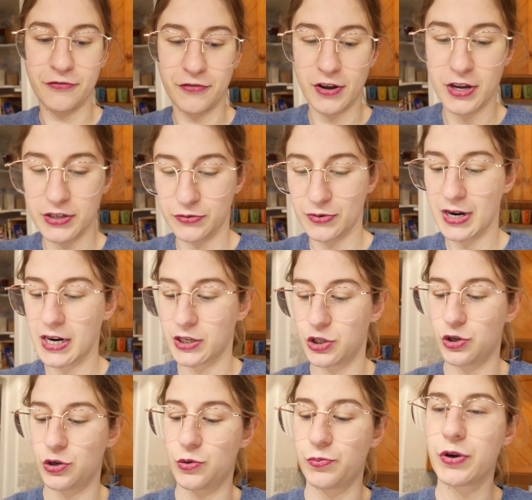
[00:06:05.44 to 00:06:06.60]
first we need
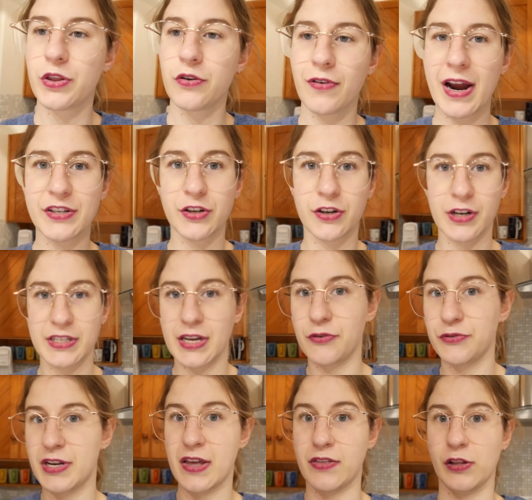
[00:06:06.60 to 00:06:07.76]
to put the rice on because that'll
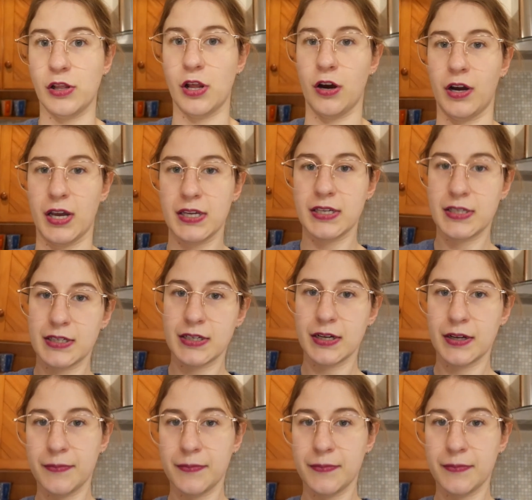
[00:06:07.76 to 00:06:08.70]
take the longest.